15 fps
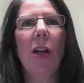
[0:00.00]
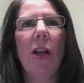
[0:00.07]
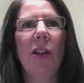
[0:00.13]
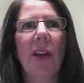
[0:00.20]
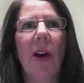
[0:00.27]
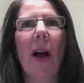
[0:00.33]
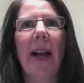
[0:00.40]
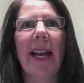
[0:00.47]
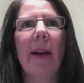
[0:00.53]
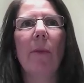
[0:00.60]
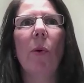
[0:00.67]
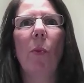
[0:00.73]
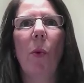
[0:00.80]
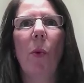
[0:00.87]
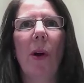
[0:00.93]
you go, okay,
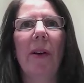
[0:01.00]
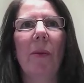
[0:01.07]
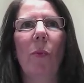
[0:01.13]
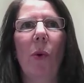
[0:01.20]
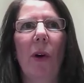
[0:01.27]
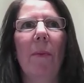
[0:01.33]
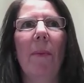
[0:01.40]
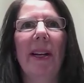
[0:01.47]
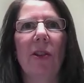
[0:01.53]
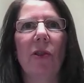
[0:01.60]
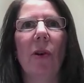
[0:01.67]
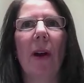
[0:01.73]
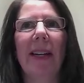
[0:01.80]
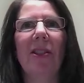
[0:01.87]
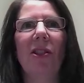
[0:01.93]
well, what am I
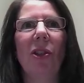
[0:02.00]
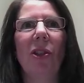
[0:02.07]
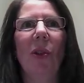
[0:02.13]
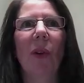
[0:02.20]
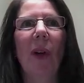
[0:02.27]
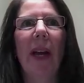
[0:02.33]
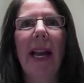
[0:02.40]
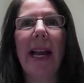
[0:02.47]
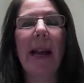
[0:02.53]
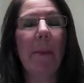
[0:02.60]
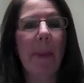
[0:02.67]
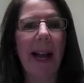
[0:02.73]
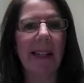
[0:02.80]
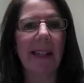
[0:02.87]
trying to impact?